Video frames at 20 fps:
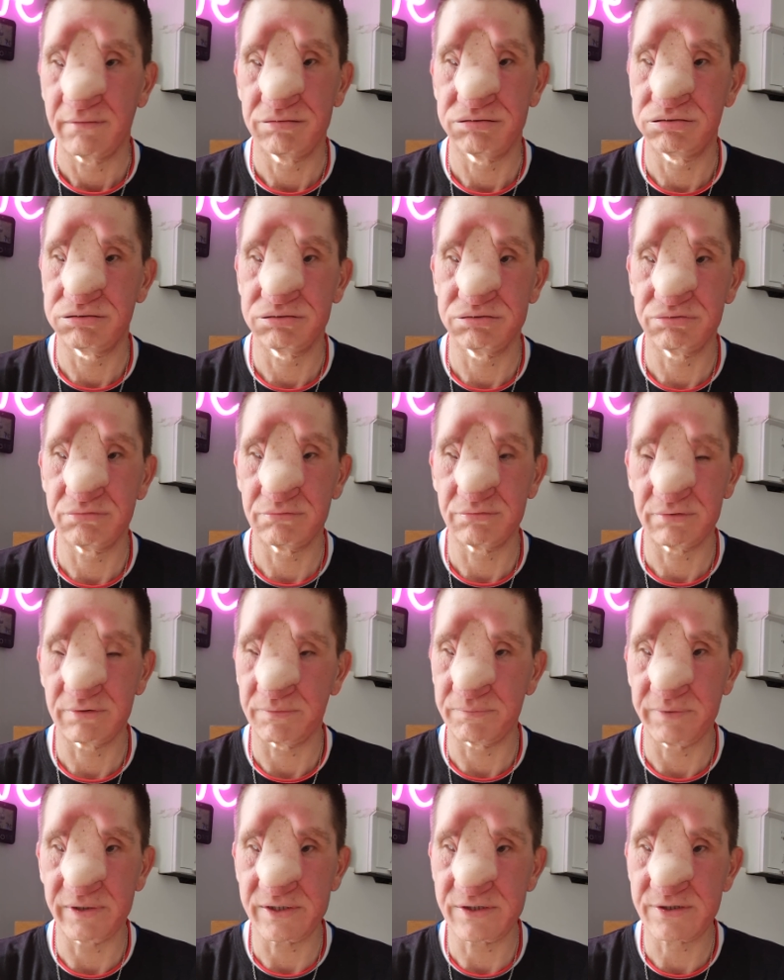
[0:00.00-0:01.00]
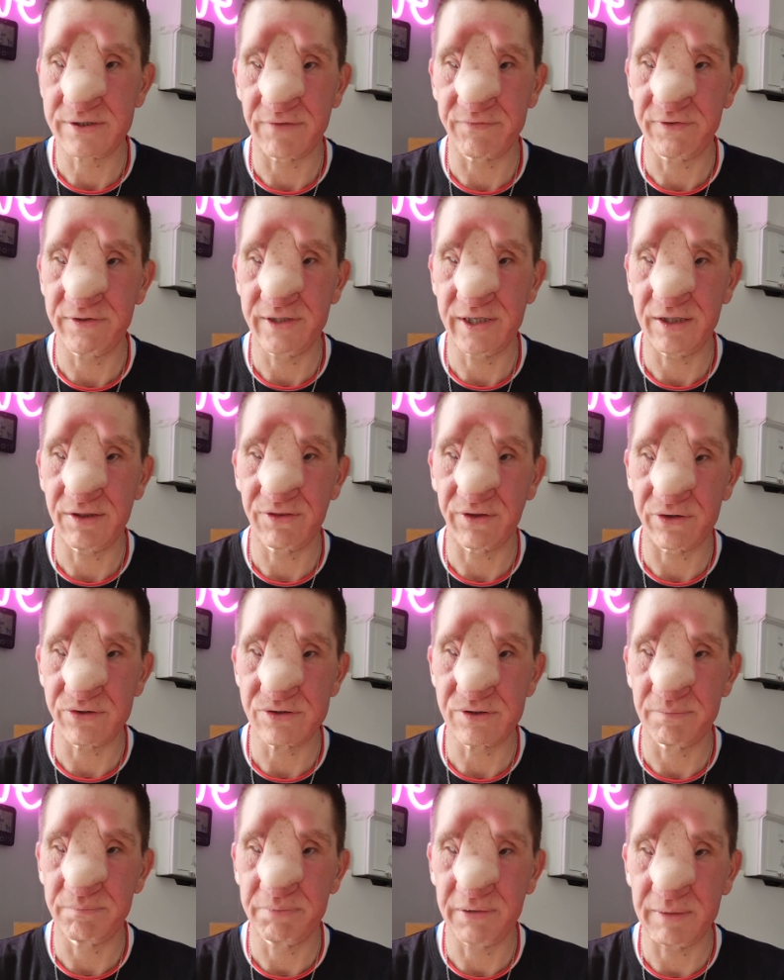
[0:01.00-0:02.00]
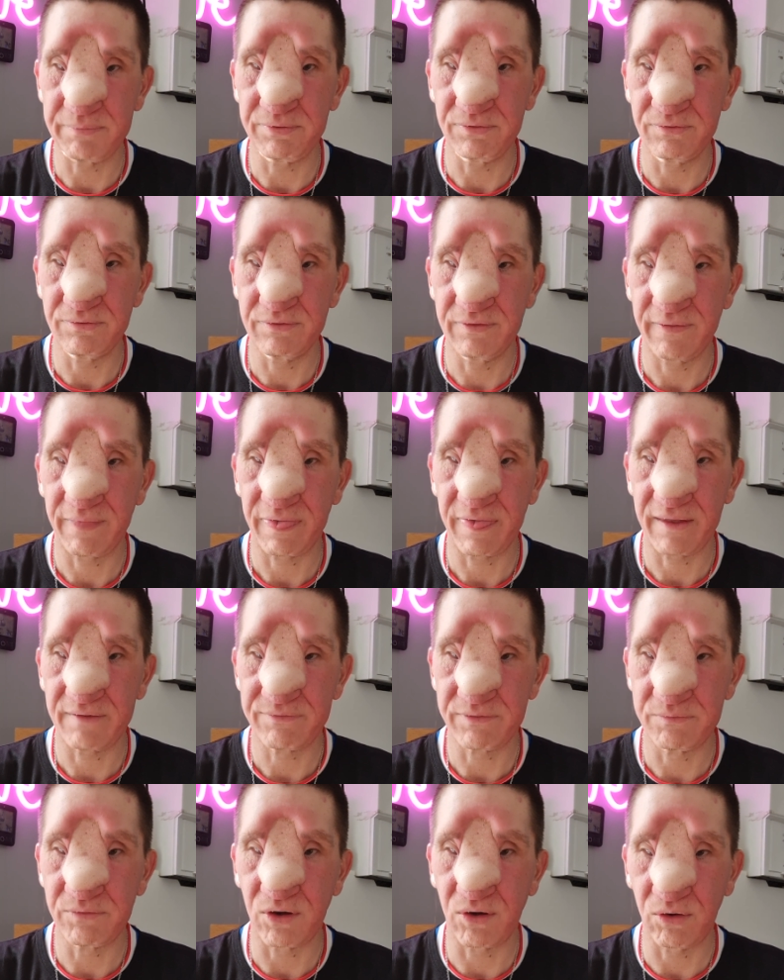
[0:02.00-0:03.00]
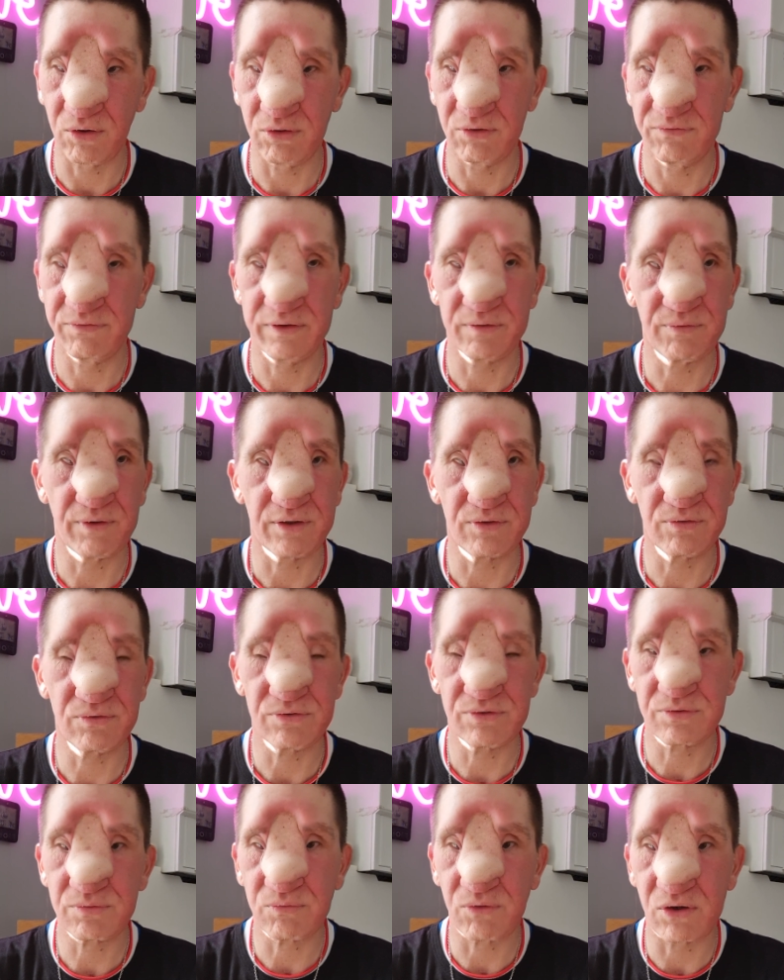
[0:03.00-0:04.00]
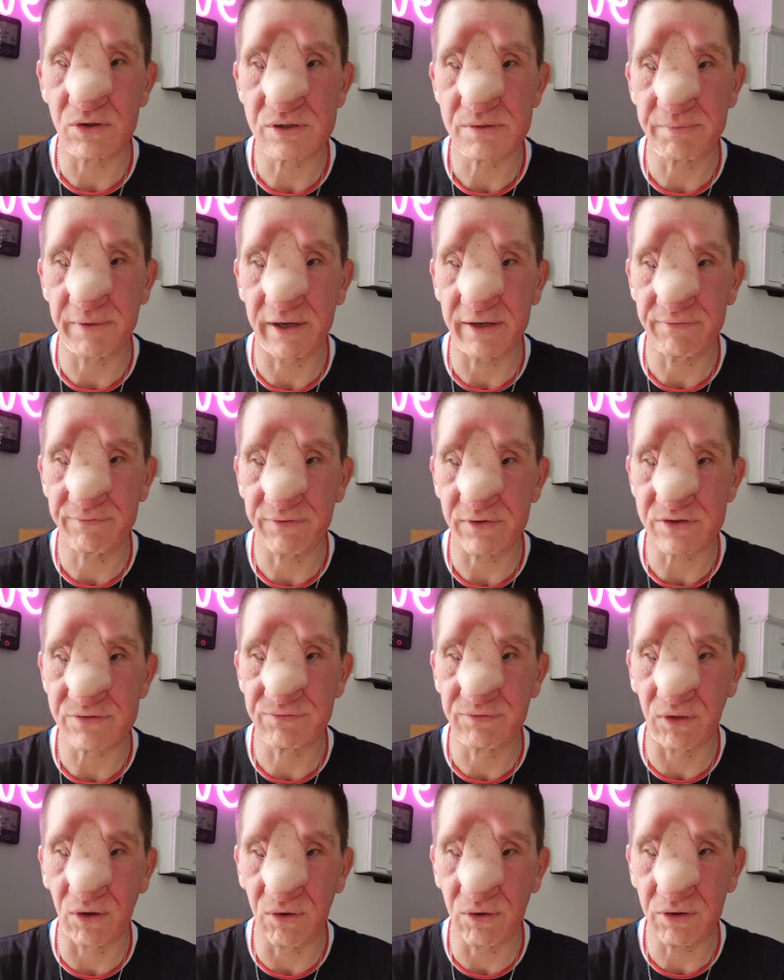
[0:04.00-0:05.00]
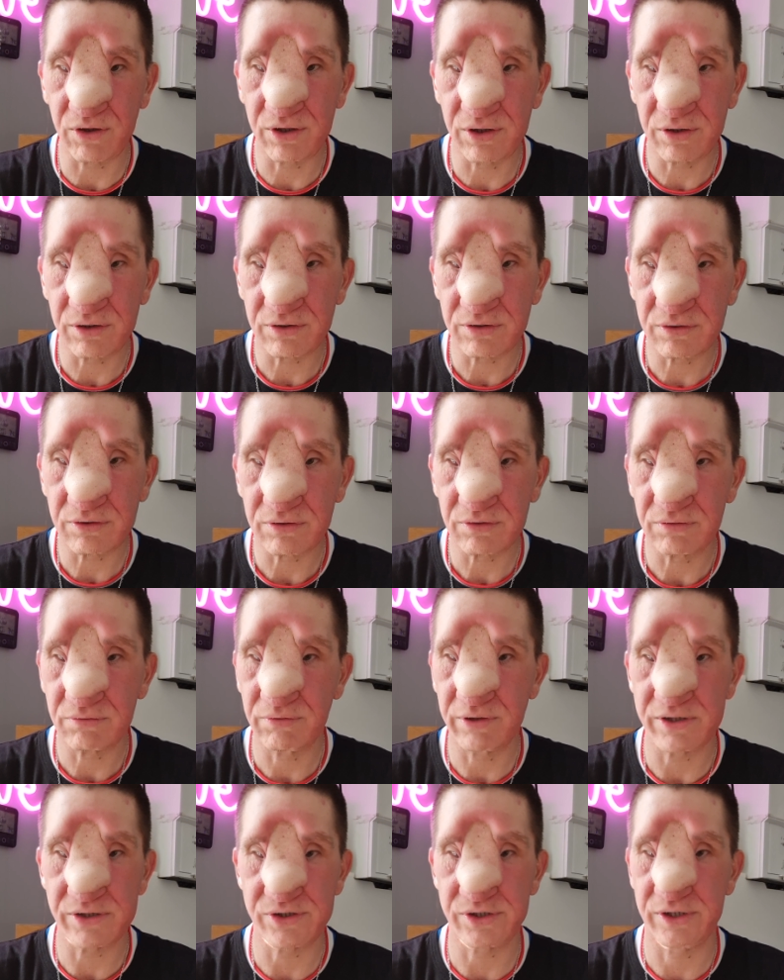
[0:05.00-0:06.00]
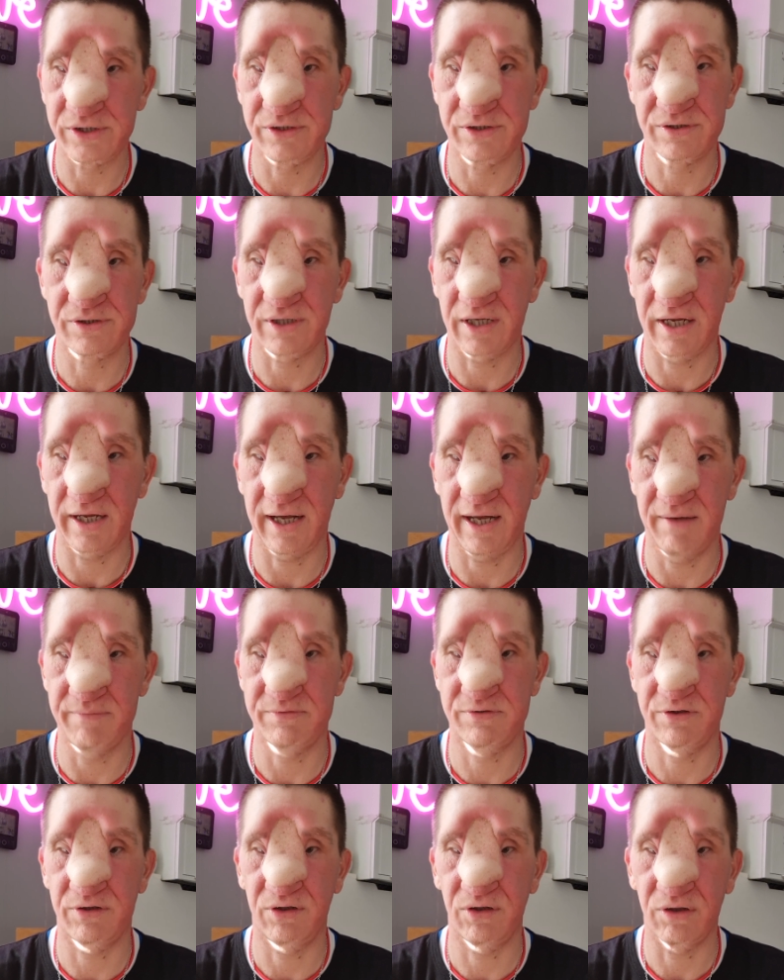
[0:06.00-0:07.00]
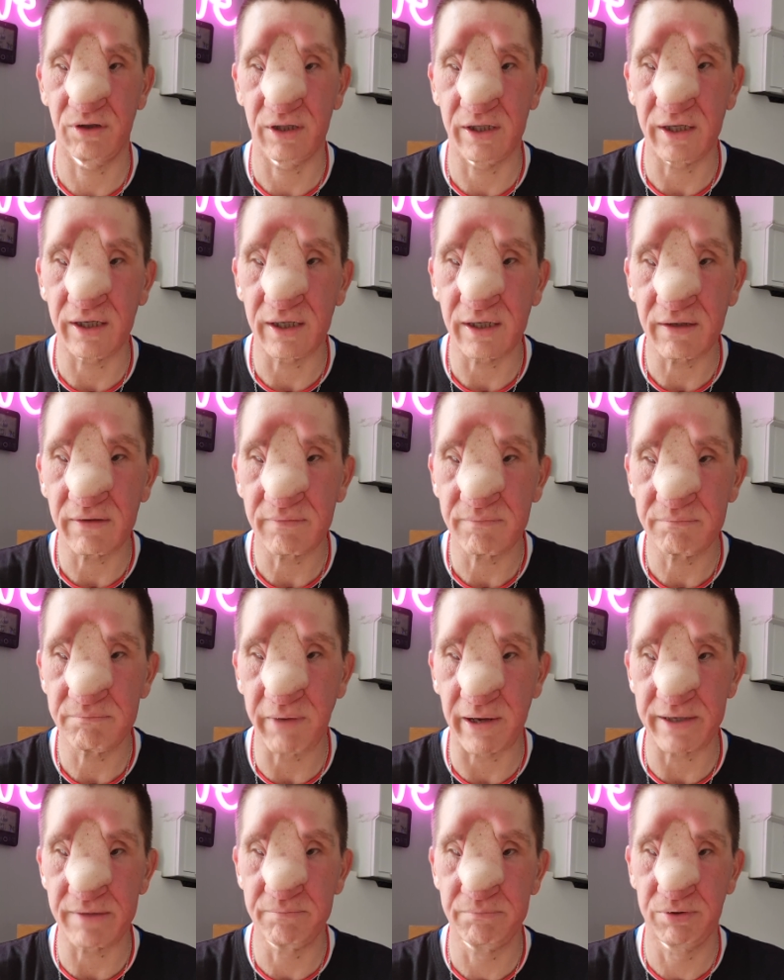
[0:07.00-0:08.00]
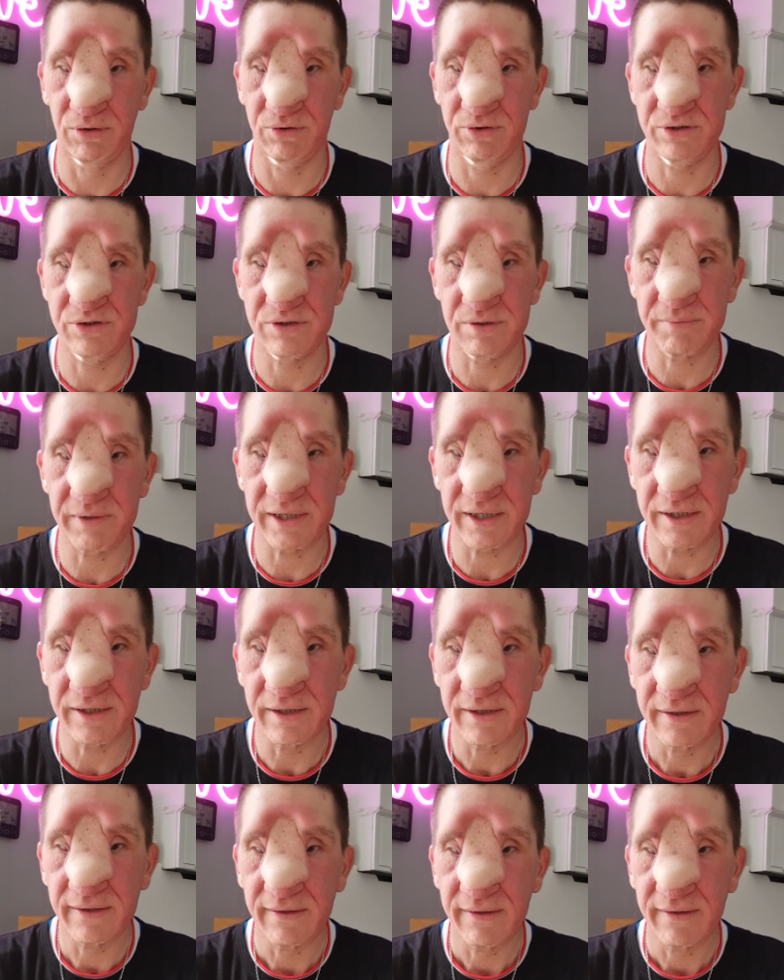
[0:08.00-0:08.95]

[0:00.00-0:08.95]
I mean, 17,000 people from all over the world watched my first vlog, which is absolutely mind-blowing to me.